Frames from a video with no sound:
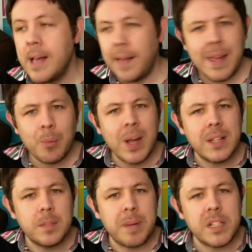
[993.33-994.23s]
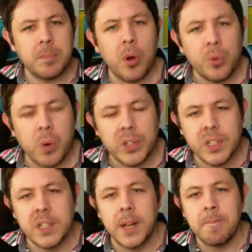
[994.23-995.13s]
And that way, it's the best of both worlds,
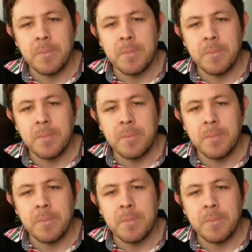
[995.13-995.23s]
isn't it?